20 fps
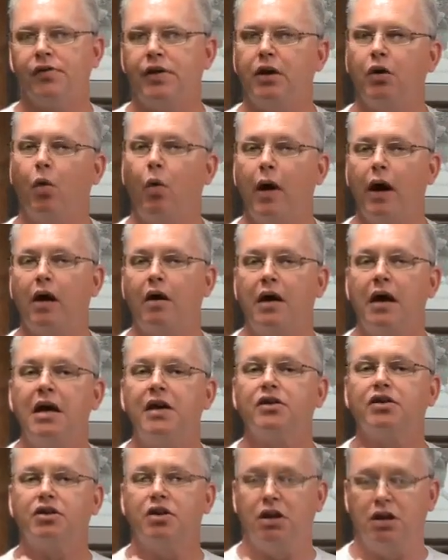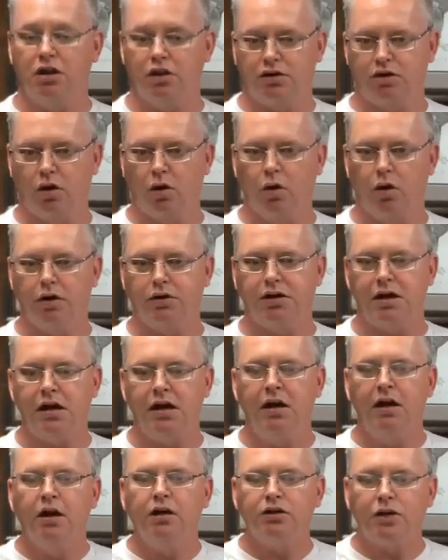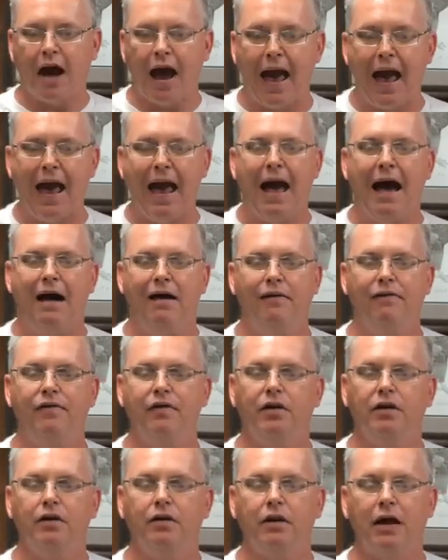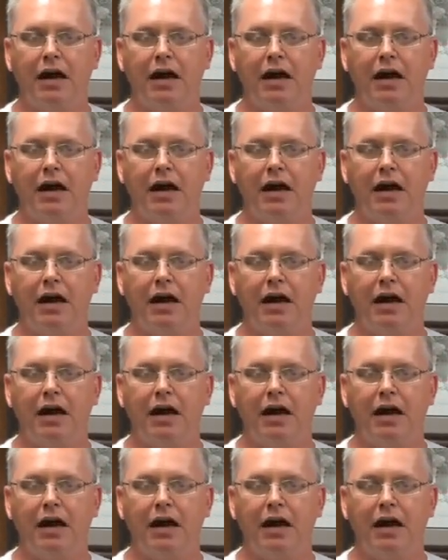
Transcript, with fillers: then where is the authority to have